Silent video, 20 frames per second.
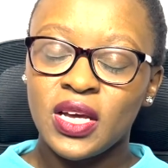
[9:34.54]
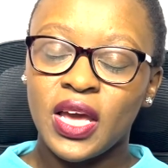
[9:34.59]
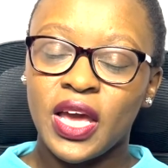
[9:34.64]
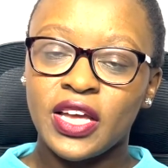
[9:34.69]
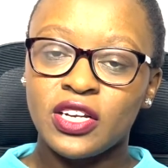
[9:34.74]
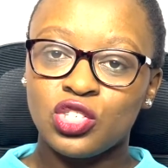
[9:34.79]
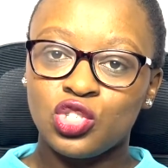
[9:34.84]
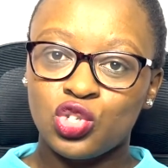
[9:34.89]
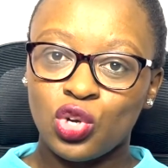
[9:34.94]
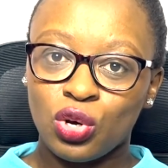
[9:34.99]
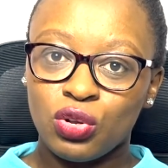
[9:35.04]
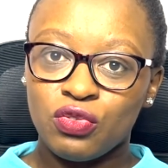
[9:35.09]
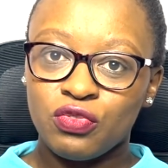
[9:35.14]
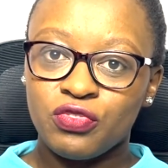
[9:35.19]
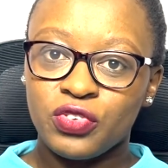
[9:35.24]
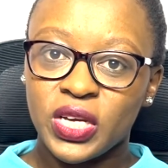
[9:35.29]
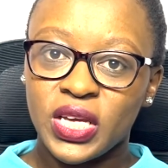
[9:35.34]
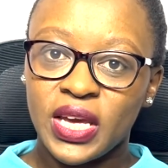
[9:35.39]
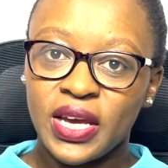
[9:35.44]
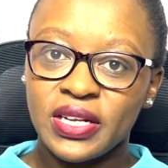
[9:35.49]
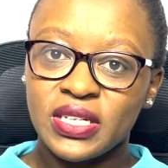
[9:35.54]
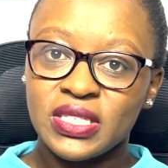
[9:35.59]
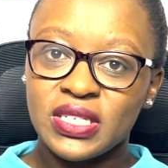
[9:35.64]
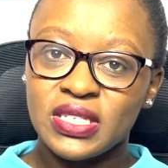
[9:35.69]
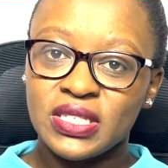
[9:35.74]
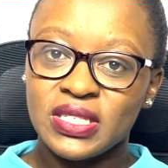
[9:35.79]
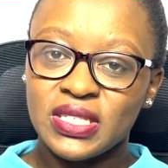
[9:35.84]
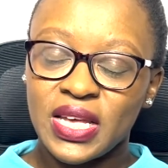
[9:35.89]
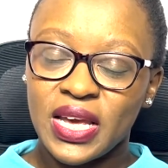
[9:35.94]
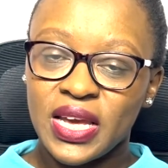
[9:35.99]
And don't forget to
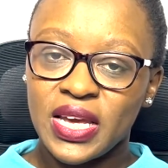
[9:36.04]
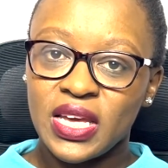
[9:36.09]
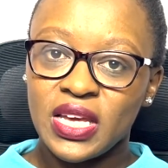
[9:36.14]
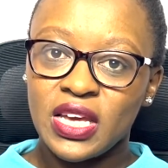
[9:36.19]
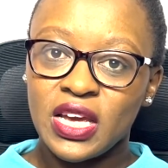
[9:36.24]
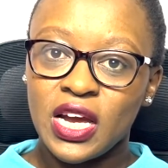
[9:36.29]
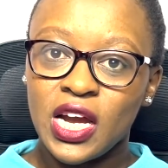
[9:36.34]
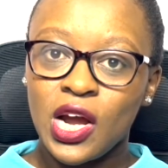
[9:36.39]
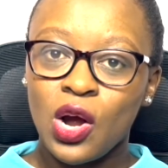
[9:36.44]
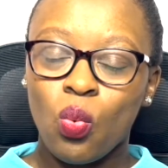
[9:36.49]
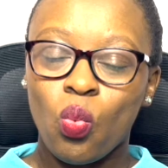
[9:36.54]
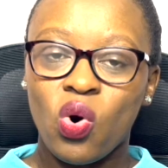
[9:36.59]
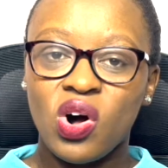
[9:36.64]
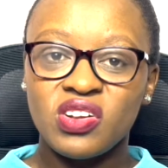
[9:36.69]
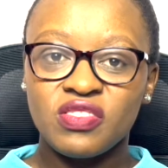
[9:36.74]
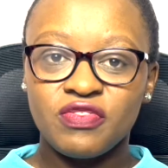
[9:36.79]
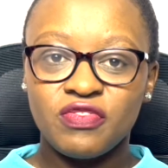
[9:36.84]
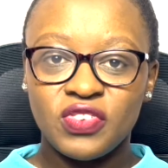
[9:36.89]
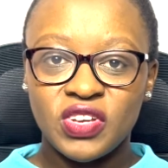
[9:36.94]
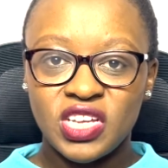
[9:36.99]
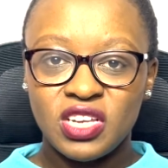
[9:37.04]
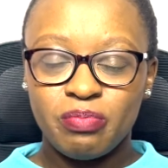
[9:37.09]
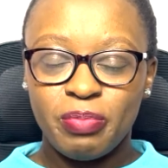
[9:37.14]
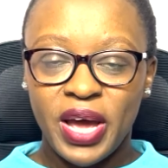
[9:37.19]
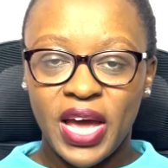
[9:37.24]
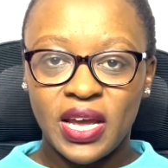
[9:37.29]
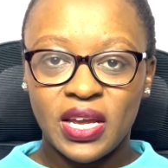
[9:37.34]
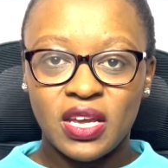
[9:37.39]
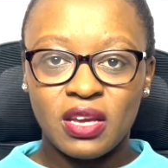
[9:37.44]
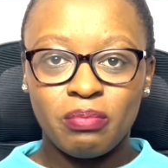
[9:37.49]
say what
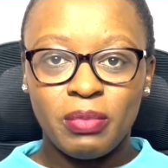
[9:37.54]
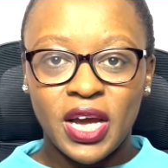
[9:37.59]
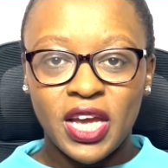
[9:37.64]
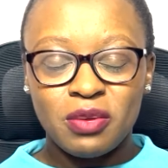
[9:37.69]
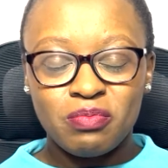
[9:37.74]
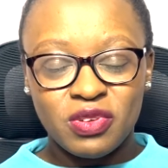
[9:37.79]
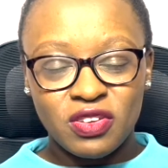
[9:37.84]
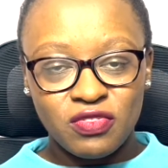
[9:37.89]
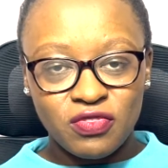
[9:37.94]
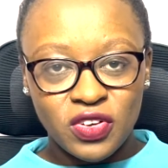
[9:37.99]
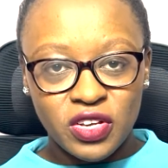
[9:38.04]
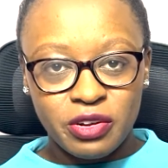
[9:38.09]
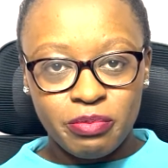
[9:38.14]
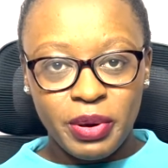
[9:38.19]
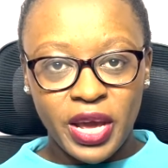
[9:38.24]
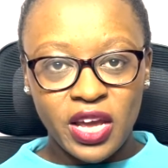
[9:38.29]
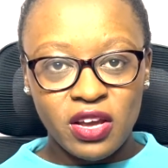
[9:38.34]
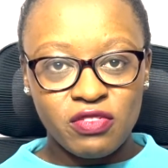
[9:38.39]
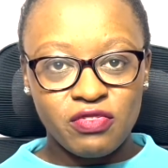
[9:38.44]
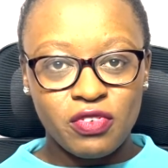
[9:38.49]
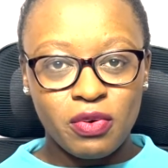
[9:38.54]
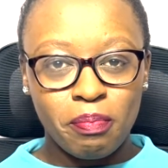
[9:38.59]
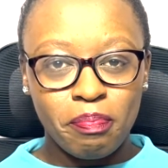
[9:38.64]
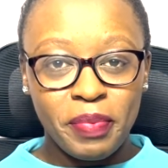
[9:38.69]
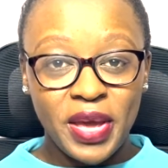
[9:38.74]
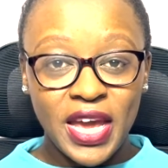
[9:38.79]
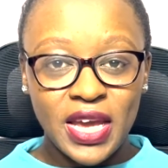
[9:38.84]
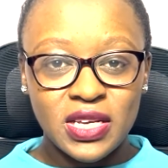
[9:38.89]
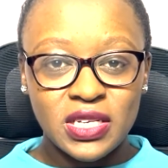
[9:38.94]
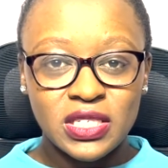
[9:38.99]
feedback. It might be feedback from
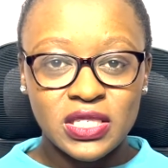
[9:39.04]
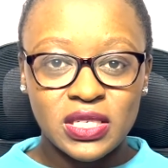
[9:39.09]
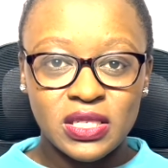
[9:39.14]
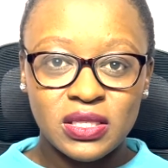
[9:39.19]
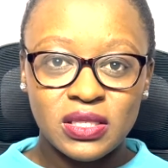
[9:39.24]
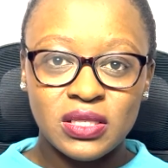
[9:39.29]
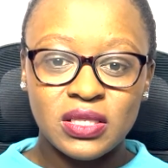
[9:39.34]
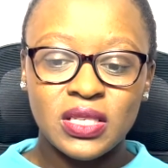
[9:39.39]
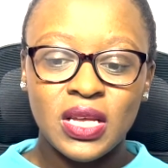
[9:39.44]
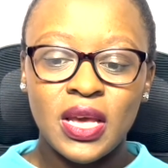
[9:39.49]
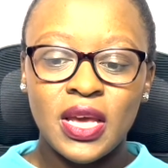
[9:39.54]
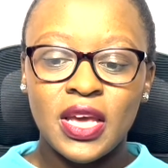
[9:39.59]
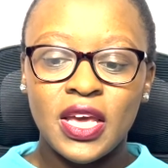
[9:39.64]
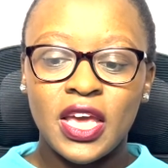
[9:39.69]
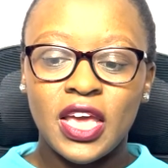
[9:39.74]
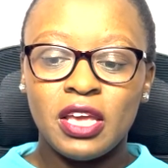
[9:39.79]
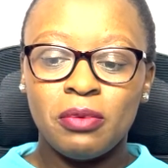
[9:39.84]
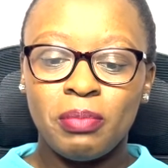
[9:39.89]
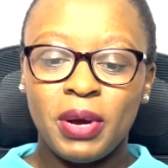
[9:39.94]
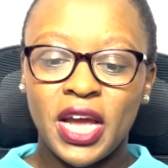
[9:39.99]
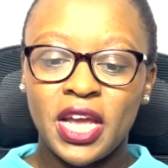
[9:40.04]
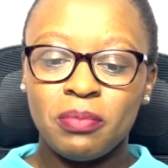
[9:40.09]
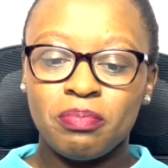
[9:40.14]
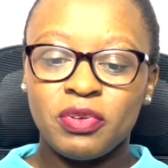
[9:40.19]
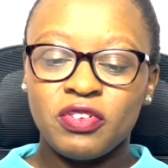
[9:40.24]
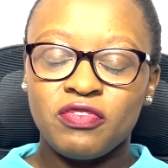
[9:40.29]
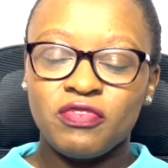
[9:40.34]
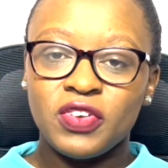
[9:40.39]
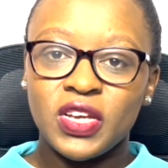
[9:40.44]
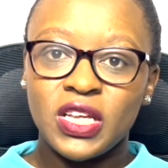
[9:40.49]
patients, it might be
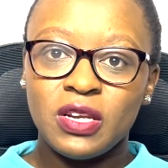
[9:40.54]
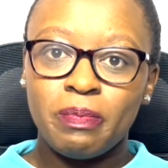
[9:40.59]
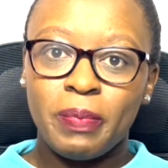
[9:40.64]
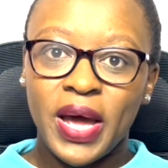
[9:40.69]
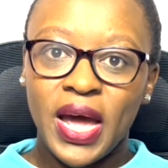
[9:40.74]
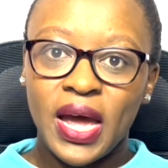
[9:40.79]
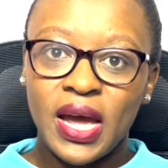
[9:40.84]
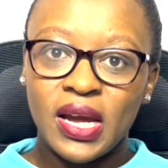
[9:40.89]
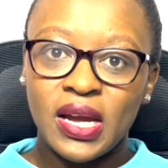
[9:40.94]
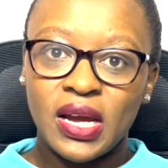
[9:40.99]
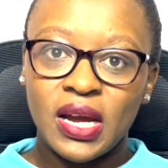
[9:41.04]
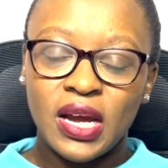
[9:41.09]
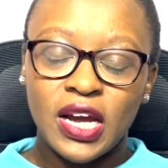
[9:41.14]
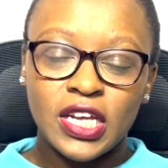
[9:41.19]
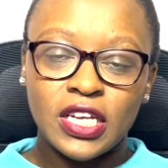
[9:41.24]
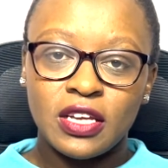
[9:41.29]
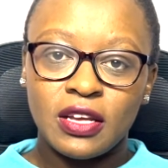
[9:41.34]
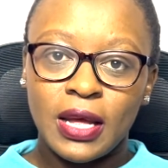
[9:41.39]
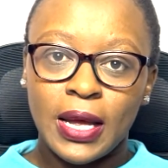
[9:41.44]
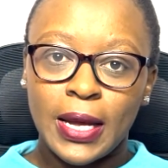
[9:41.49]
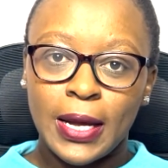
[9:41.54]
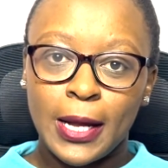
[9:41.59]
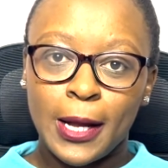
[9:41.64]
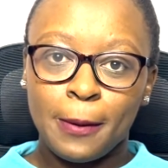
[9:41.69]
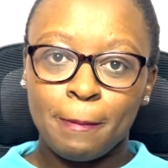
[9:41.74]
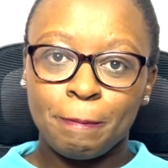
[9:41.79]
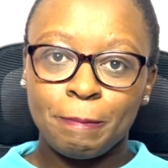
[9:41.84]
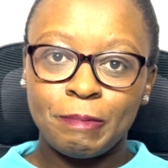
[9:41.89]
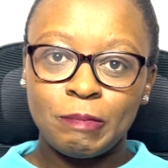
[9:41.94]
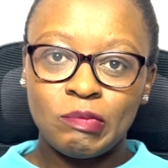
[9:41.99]
feedback
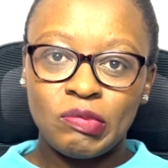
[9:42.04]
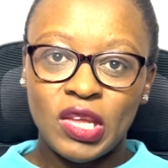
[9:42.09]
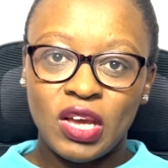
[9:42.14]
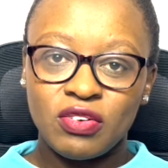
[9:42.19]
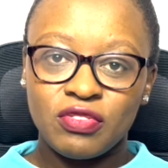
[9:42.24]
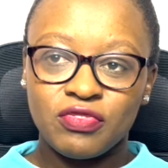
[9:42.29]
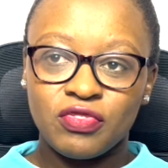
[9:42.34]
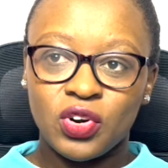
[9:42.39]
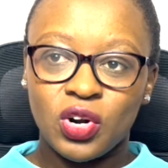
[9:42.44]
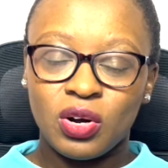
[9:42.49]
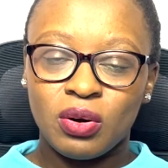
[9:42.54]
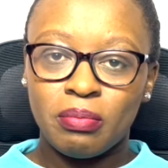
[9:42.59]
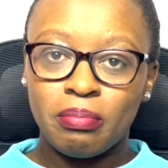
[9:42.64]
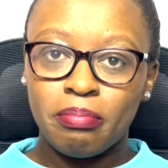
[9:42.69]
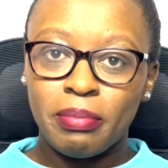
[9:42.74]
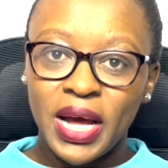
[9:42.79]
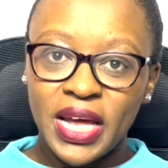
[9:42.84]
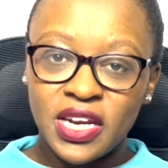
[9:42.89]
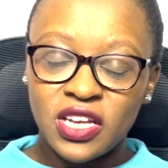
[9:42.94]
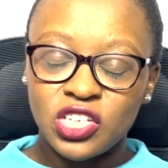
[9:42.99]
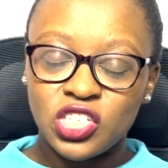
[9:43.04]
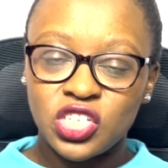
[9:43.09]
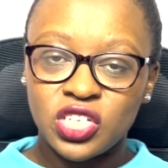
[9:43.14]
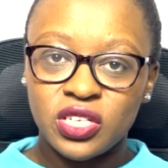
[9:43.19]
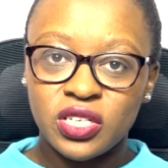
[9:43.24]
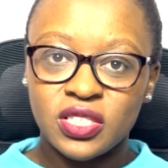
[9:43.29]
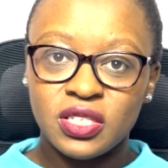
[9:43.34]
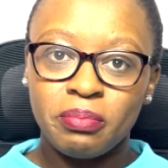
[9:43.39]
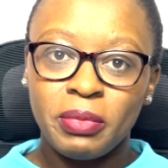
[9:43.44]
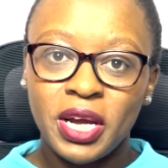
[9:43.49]
from
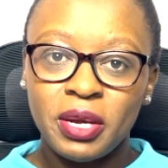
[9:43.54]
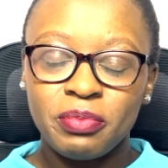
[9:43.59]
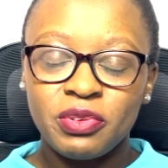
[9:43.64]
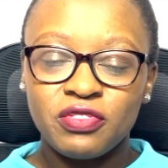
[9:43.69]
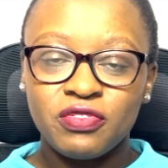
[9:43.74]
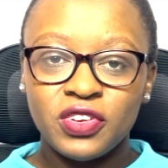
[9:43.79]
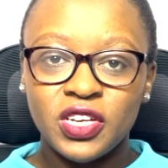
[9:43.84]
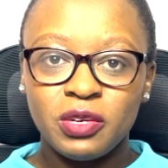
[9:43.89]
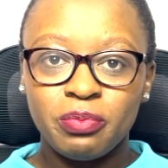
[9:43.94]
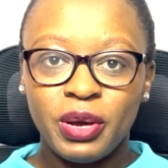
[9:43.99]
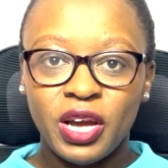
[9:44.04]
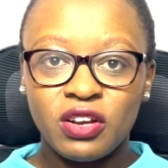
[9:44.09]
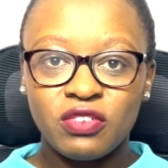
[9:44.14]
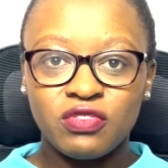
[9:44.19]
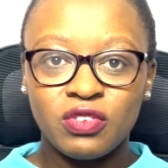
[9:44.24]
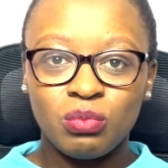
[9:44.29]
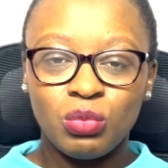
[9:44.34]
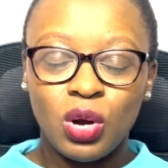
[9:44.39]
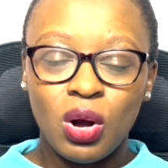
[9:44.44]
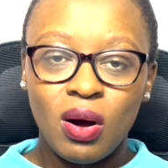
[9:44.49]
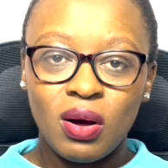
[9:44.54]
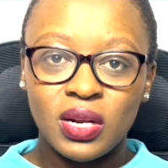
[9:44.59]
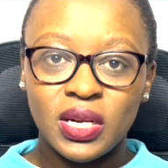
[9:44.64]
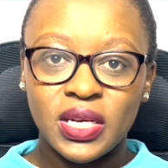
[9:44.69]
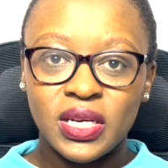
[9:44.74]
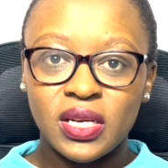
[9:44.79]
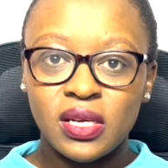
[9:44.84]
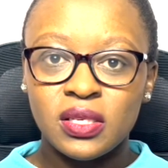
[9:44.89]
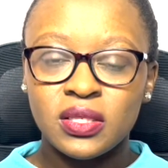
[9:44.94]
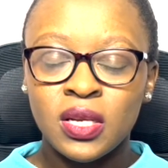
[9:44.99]
managers, it might be feedback from
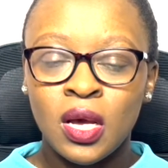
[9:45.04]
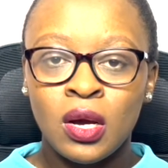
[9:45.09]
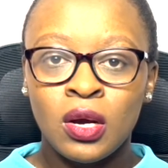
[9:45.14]
colleagues,